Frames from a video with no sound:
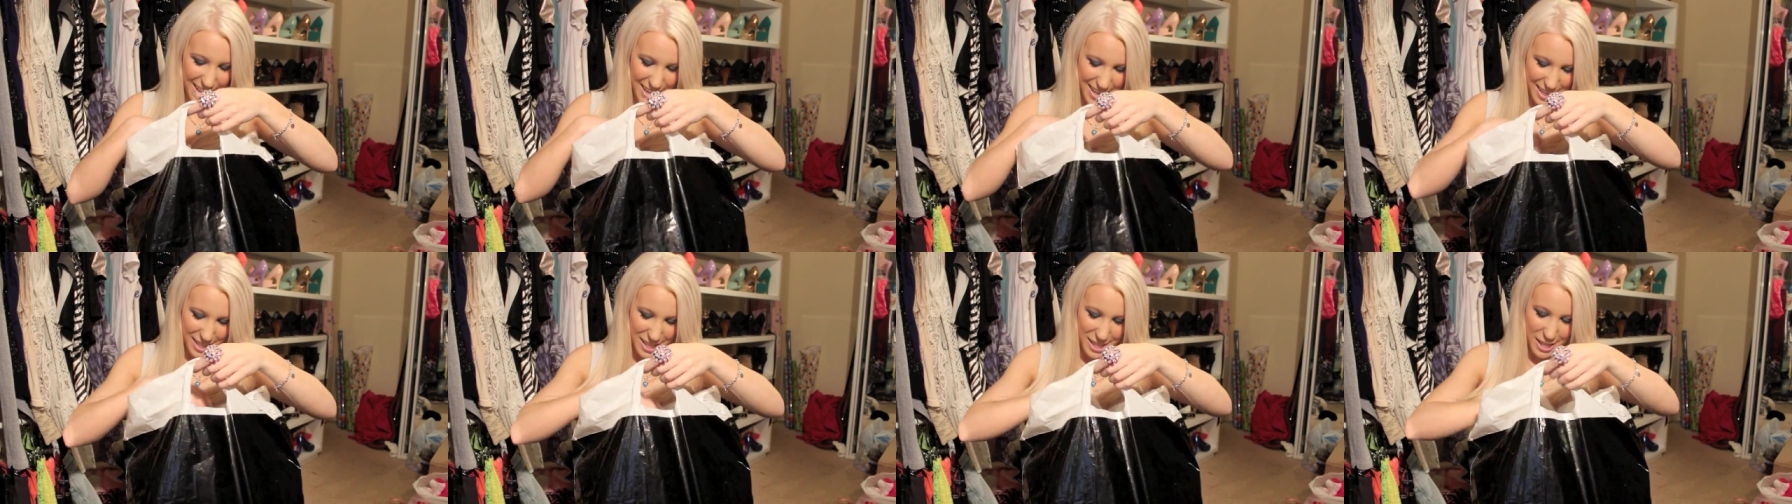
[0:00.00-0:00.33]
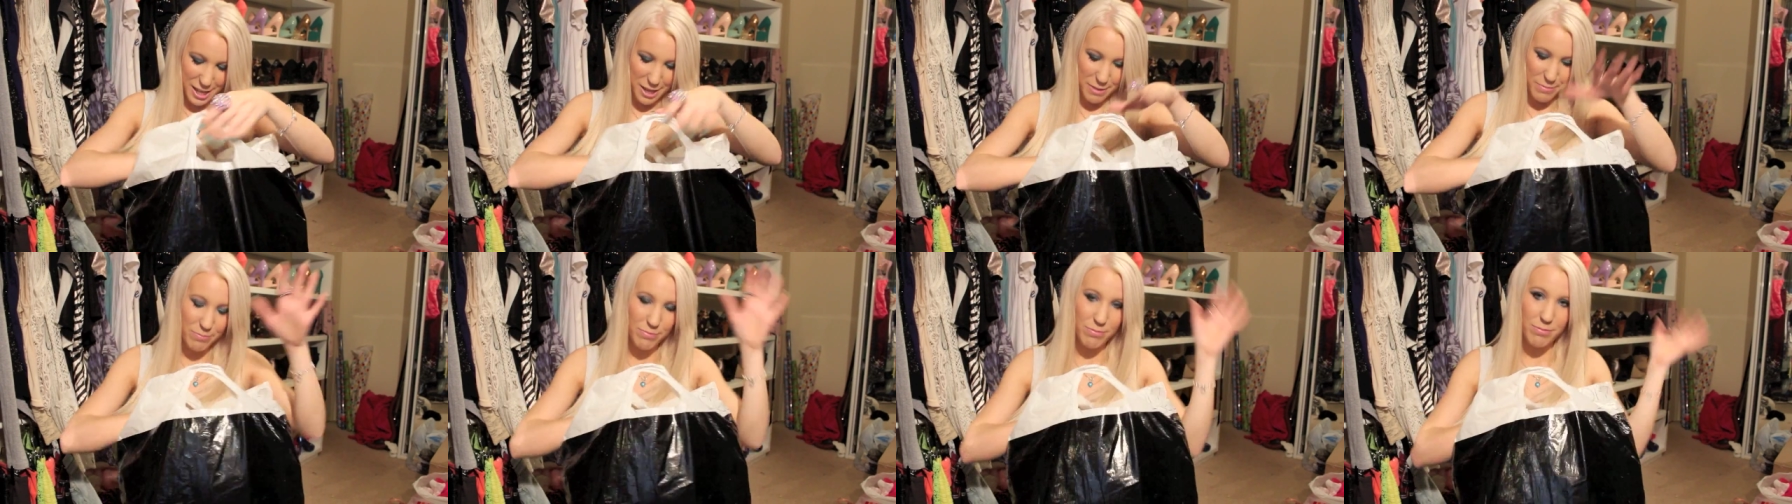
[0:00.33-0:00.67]
okay,
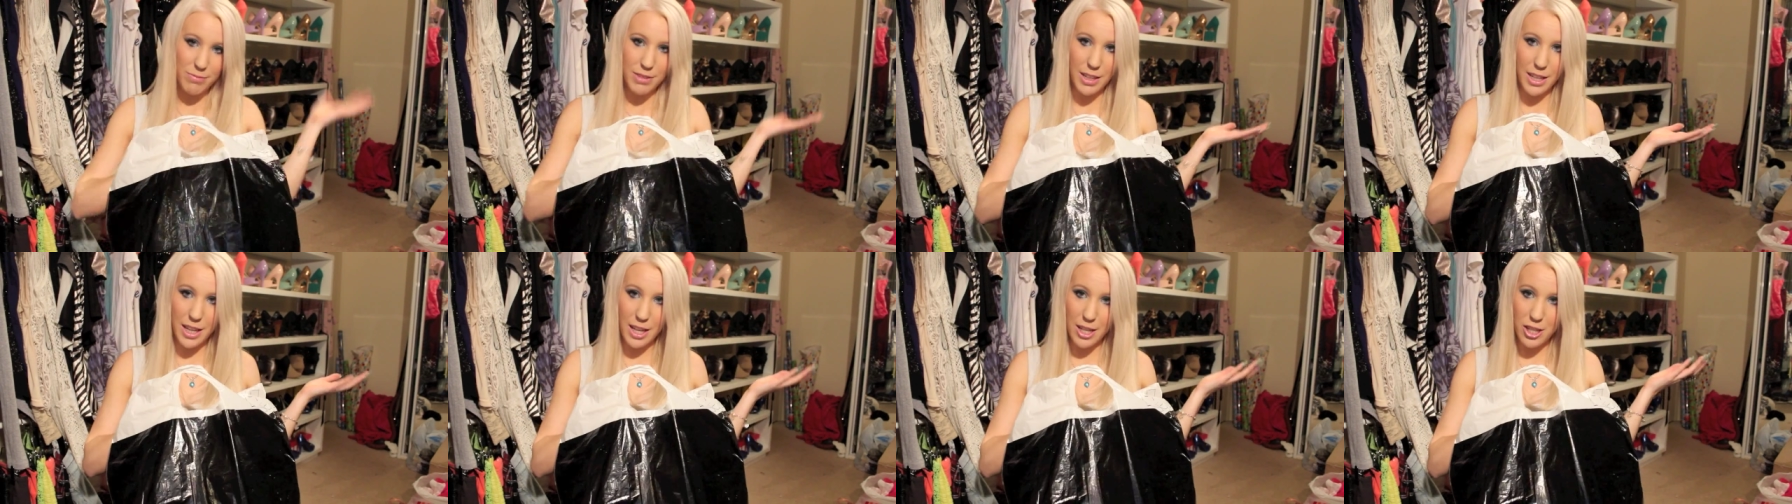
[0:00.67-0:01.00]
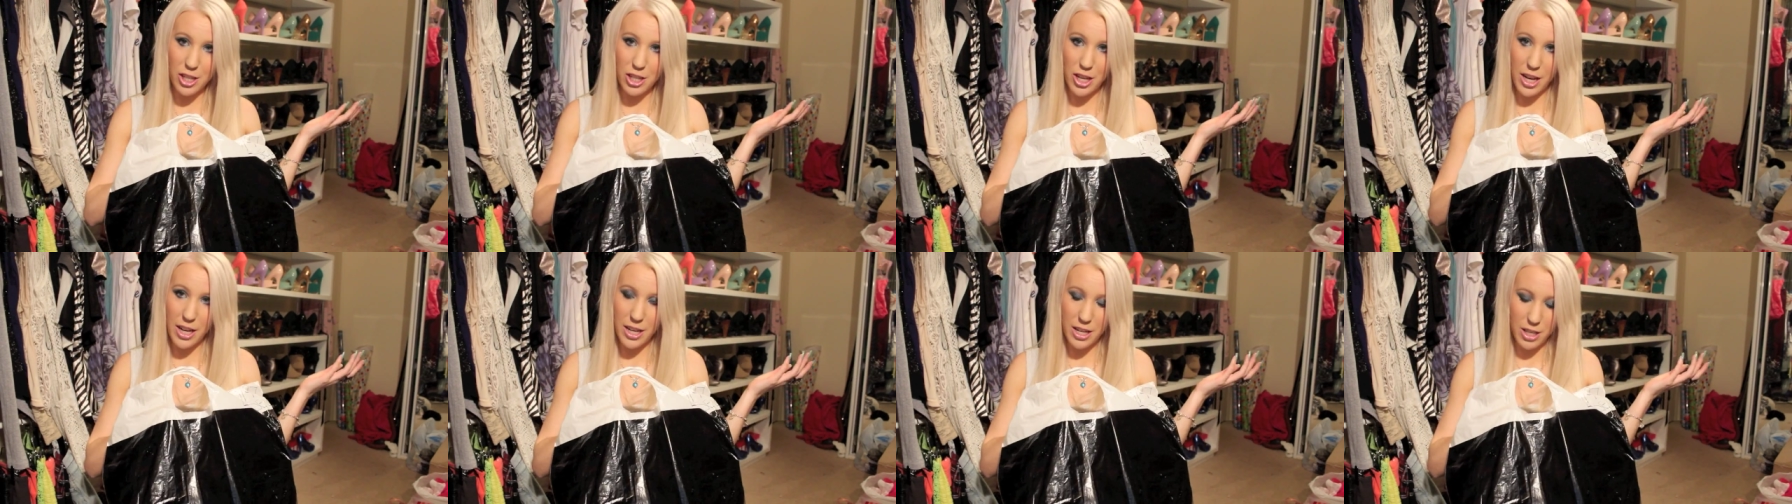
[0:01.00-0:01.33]
so I'm gonna
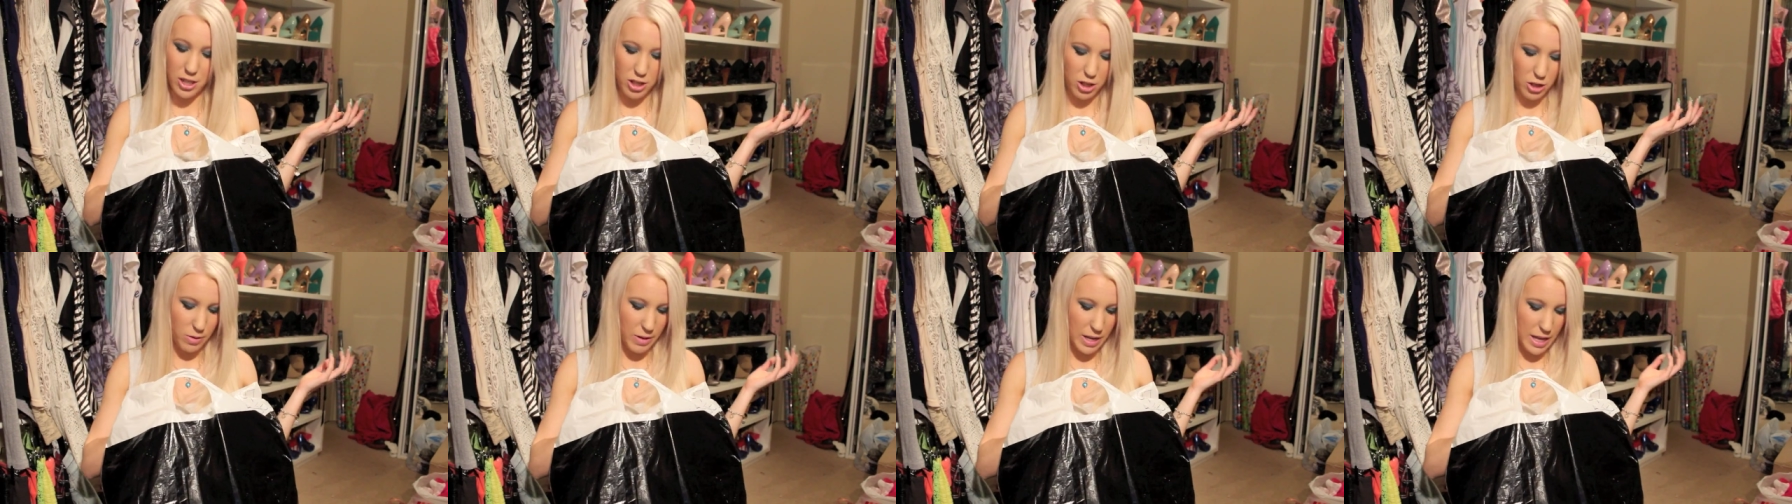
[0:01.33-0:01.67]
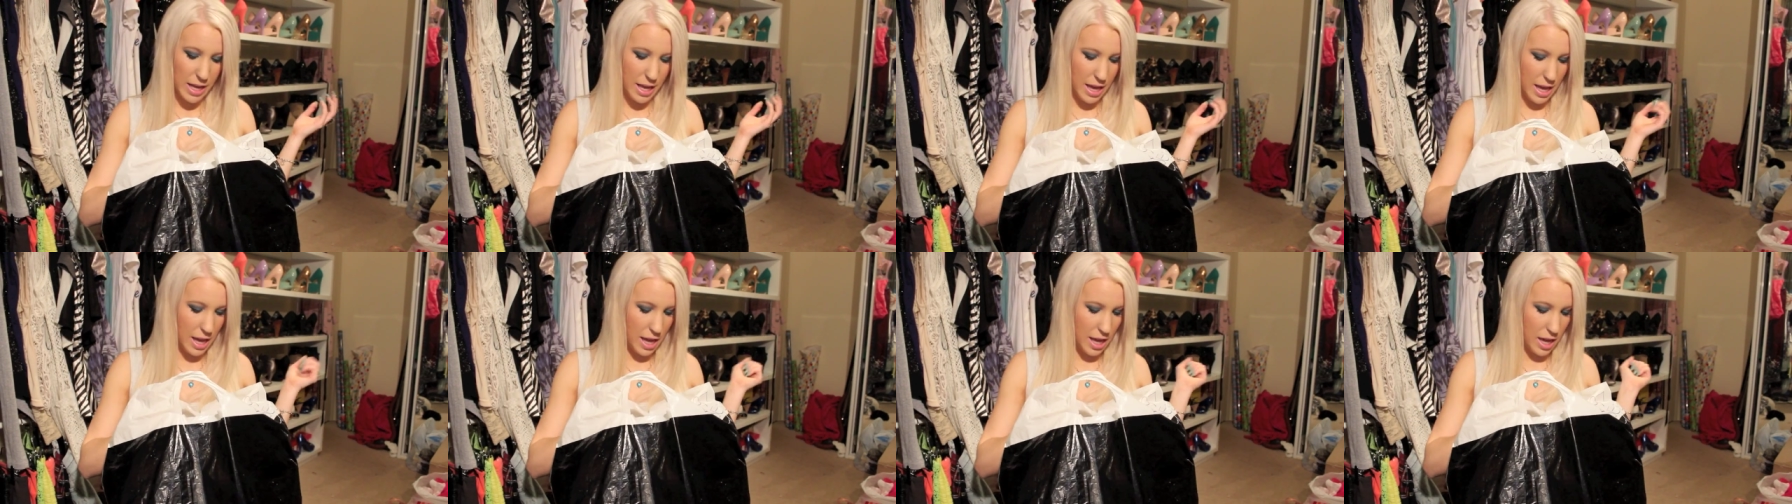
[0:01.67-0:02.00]
get straight into
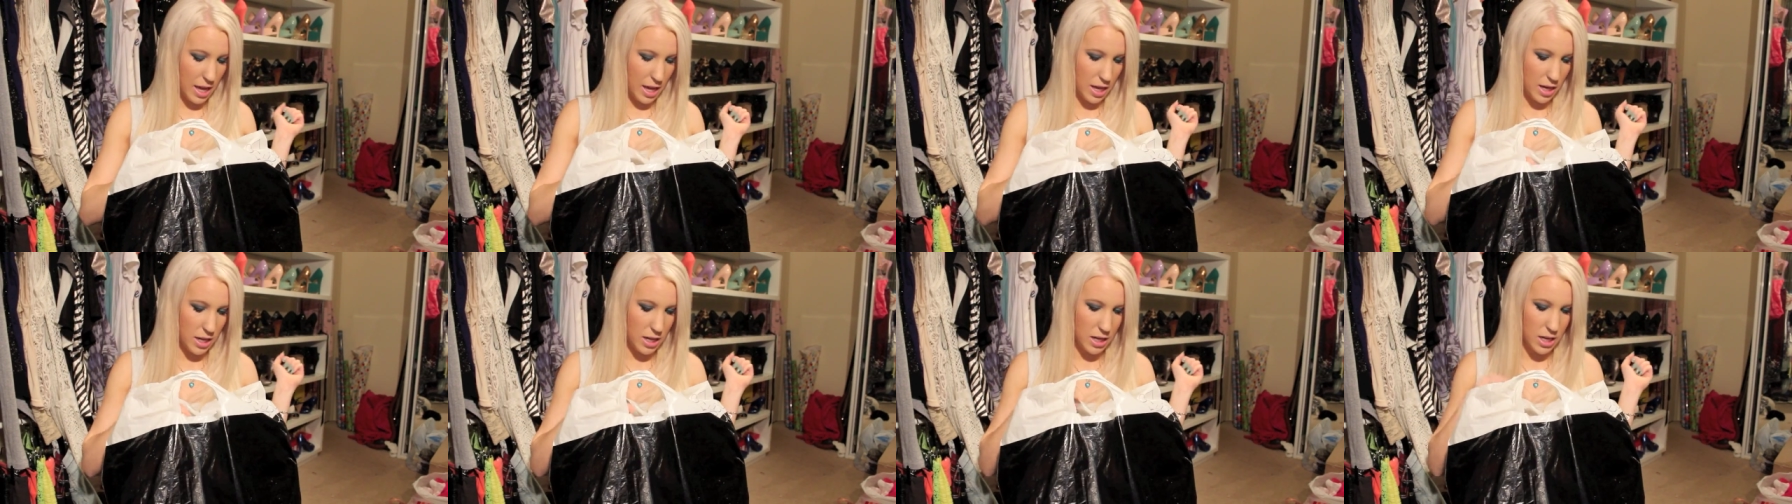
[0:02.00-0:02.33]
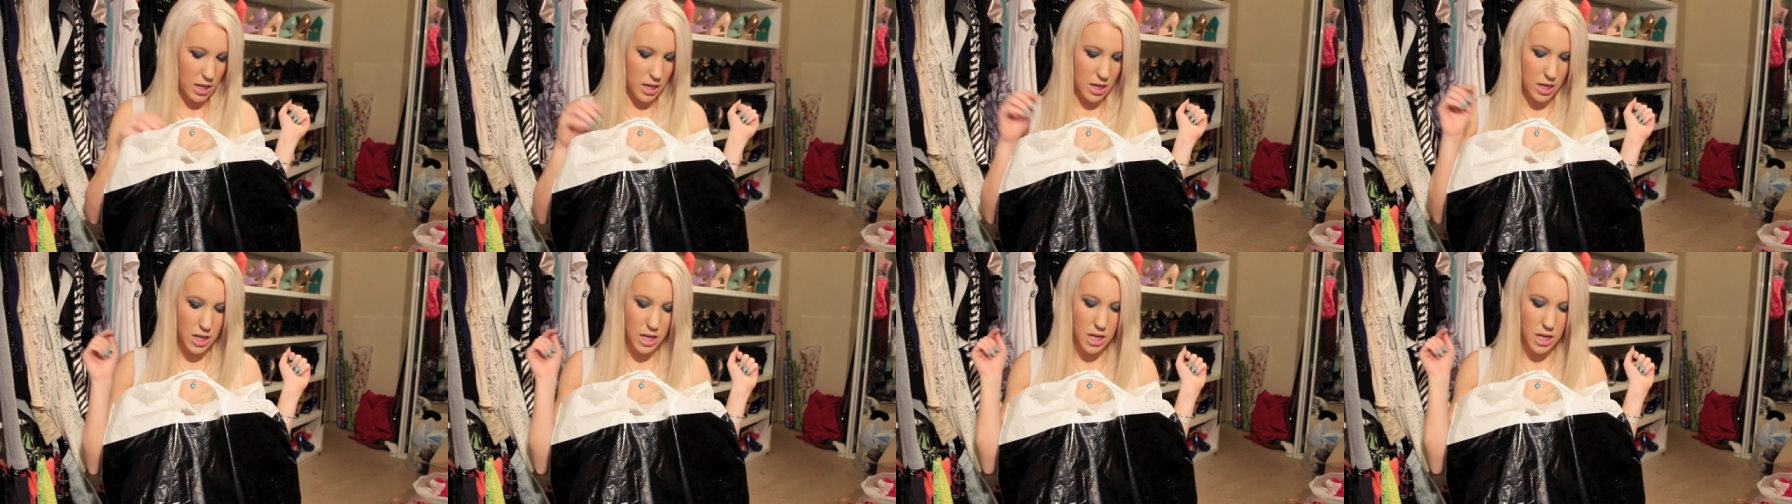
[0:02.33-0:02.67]
it and